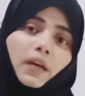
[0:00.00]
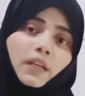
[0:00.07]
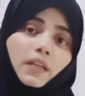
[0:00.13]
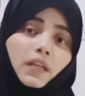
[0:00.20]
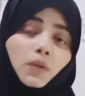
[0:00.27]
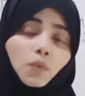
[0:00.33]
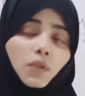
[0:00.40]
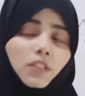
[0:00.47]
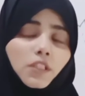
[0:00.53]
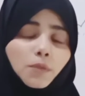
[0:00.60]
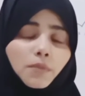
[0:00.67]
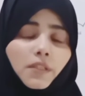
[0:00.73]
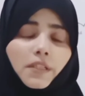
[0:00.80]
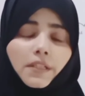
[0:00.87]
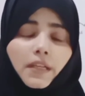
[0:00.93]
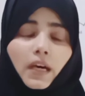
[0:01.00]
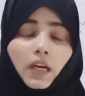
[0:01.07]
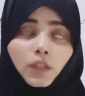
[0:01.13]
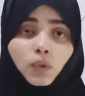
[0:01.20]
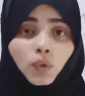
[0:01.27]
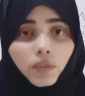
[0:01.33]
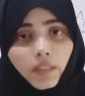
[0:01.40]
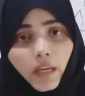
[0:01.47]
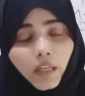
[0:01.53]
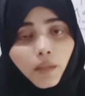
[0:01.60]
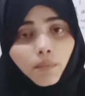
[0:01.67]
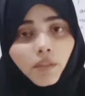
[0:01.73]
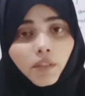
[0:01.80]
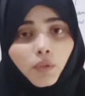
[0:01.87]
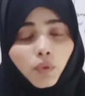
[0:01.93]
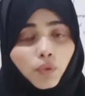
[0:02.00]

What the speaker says: and invertebrate are those animals